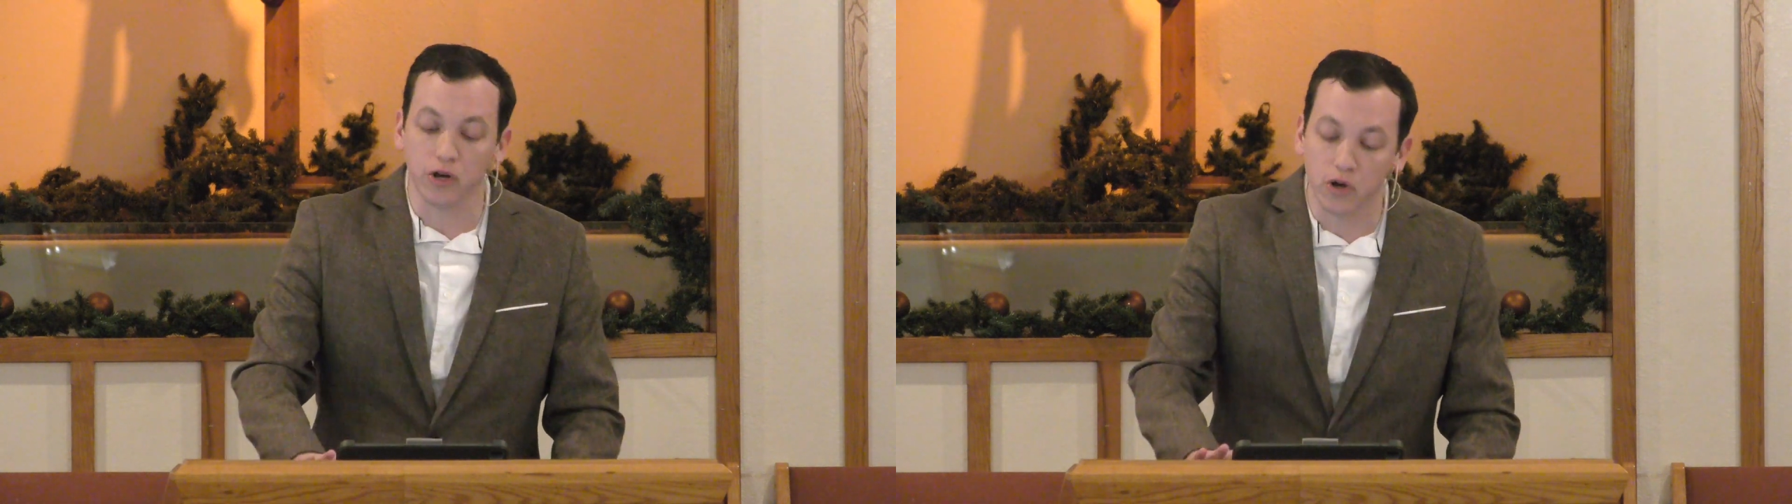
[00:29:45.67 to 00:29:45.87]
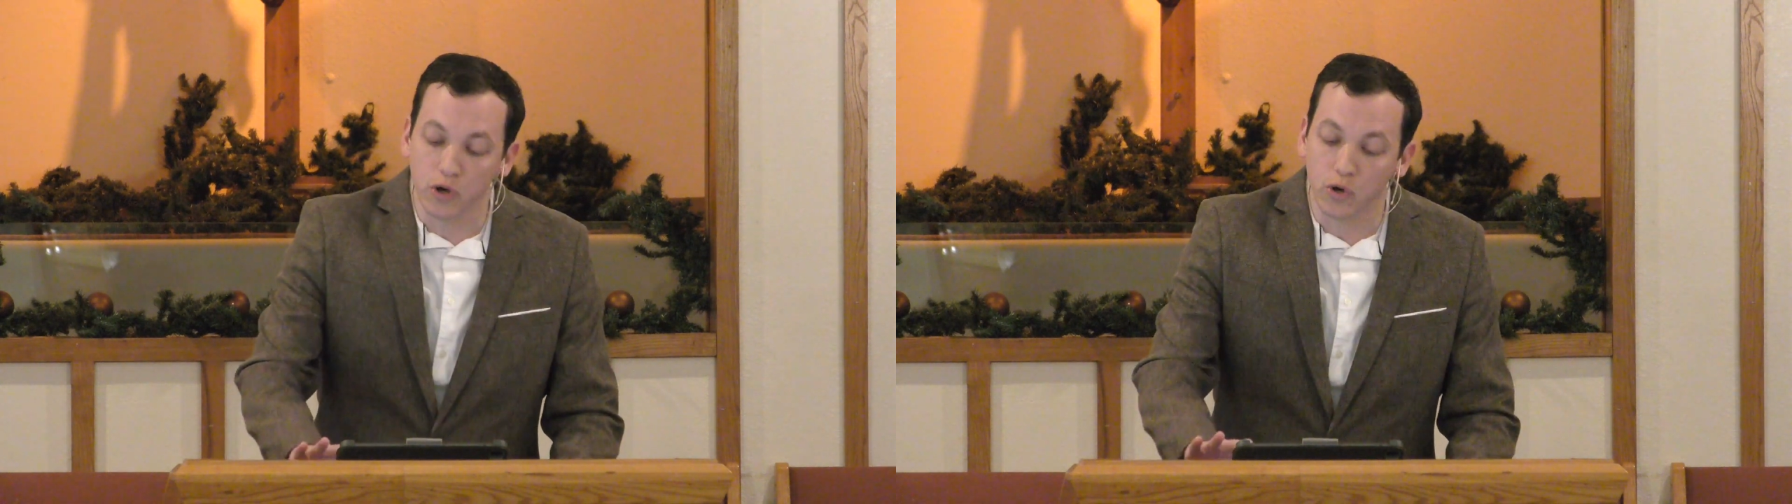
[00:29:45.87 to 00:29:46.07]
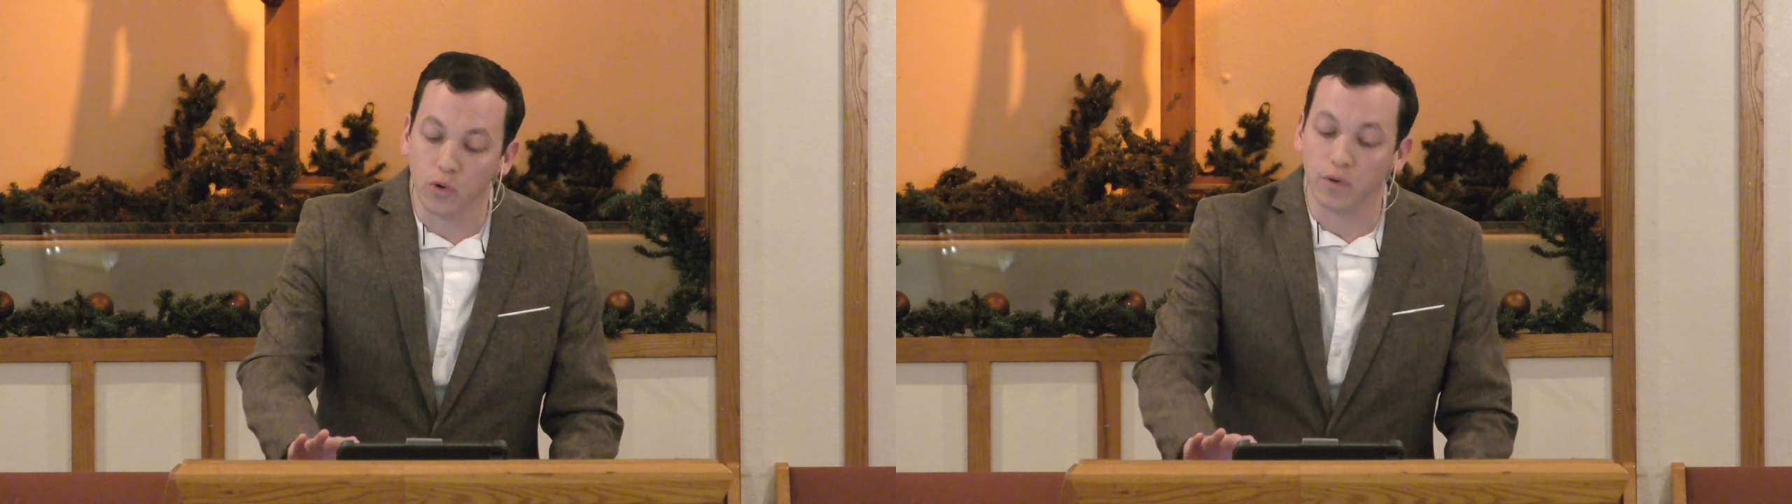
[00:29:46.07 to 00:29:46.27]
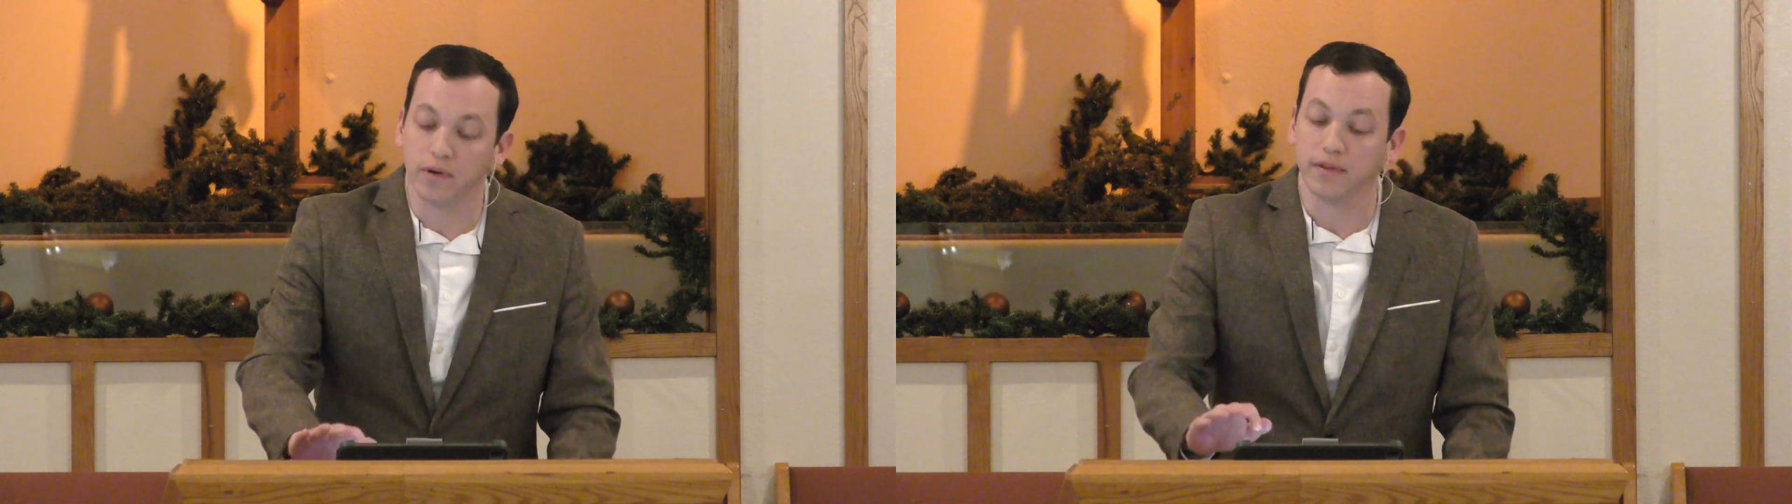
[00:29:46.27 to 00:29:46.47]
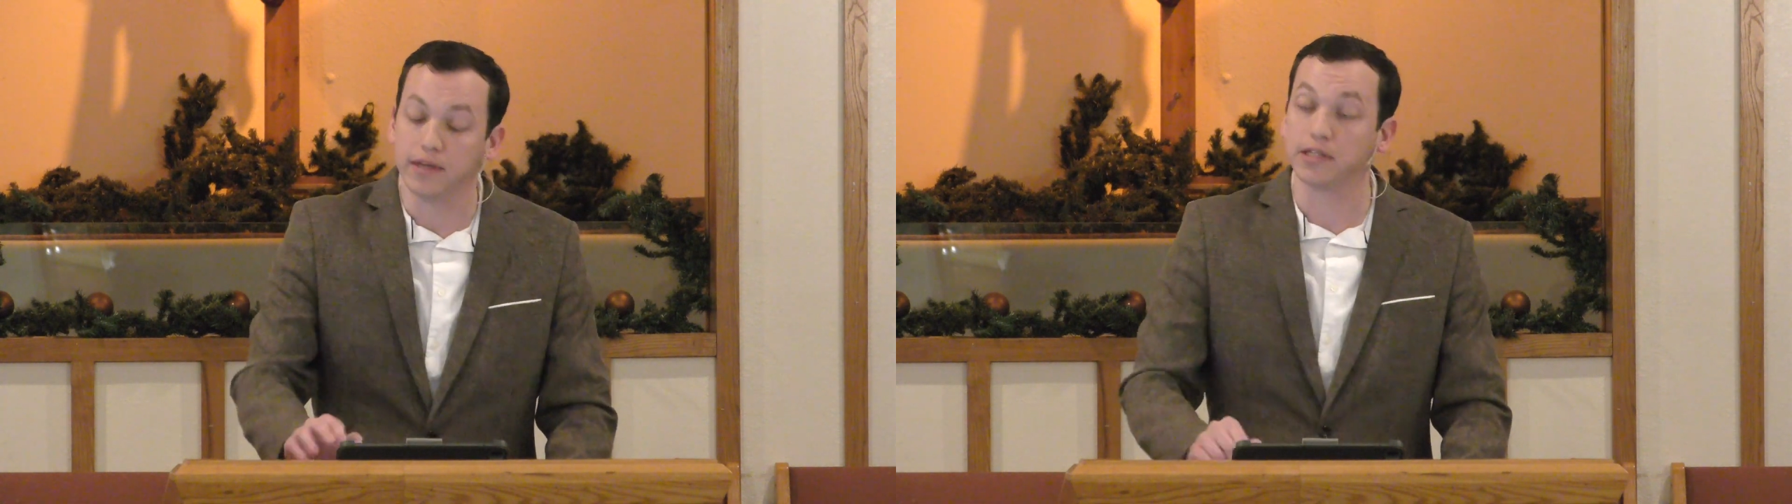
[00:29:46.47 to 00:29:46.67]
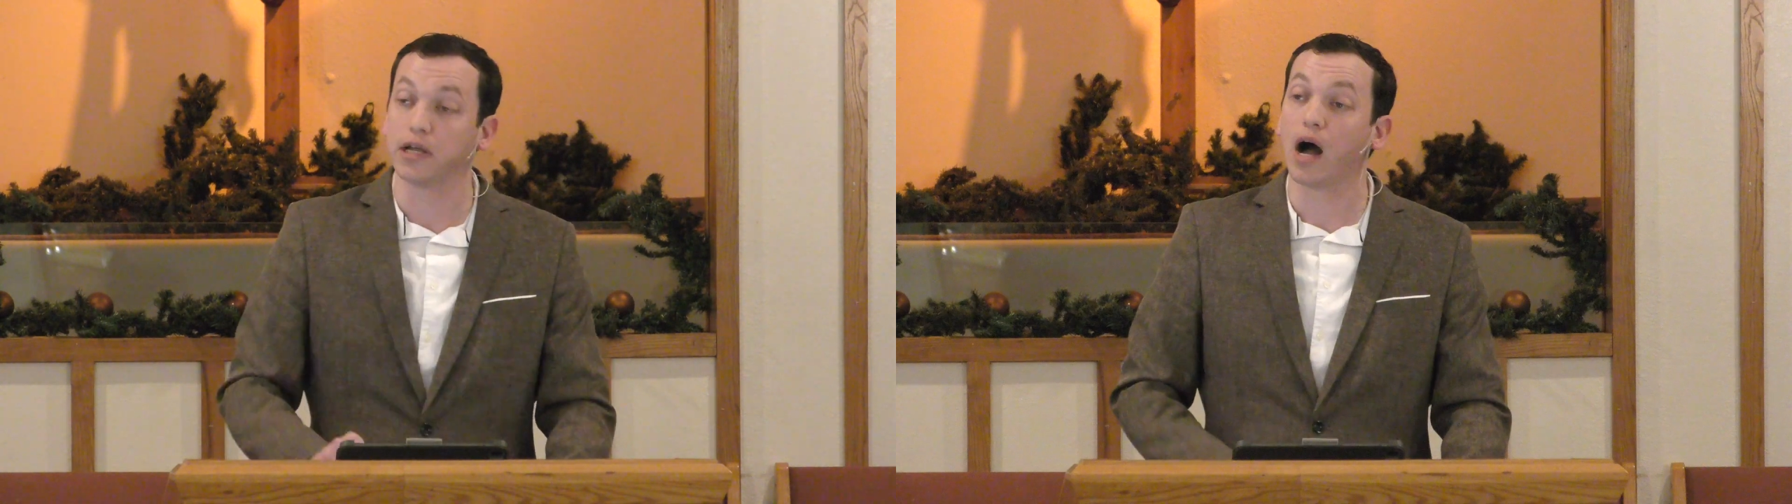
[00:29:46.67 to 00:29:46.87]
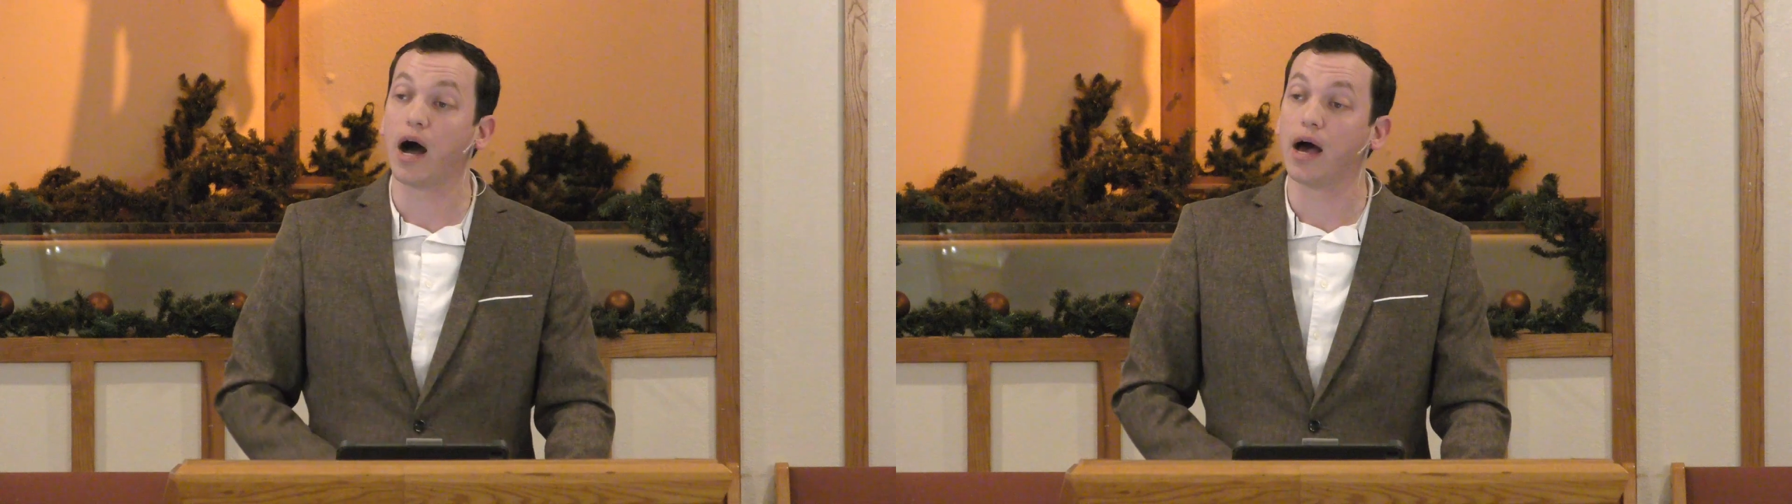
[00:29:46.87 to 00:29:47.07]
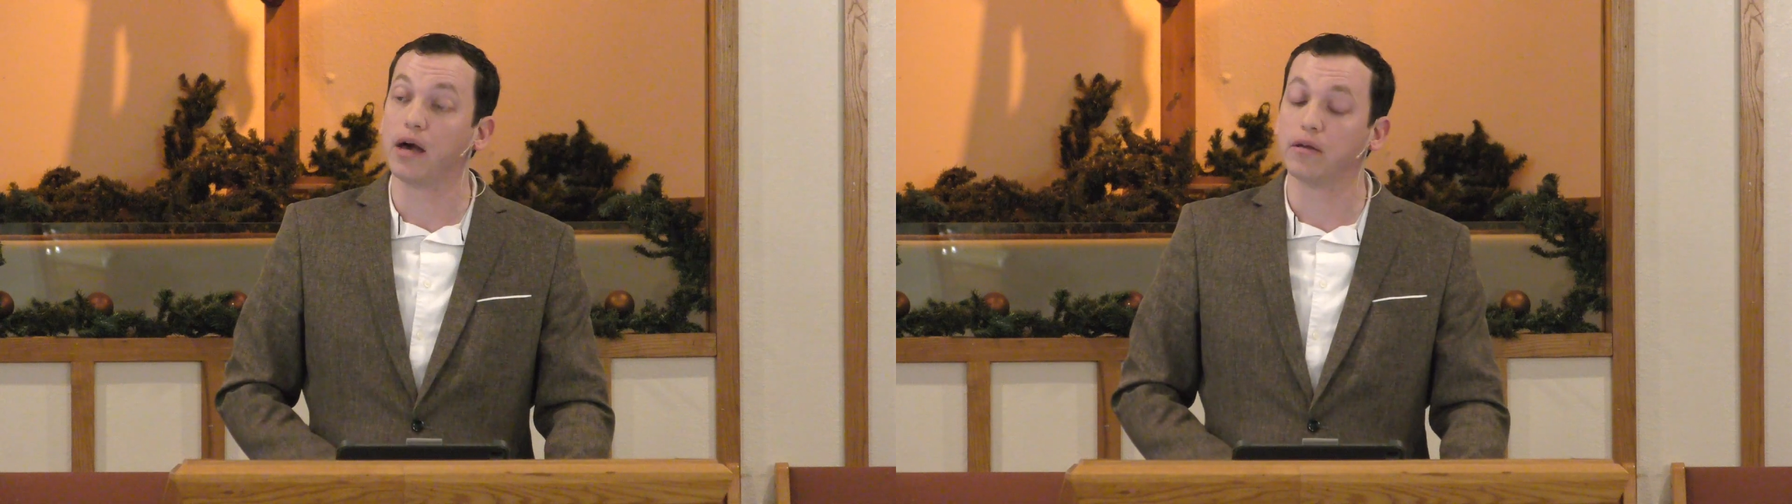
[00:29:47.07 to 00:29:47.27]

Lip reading: knew this God.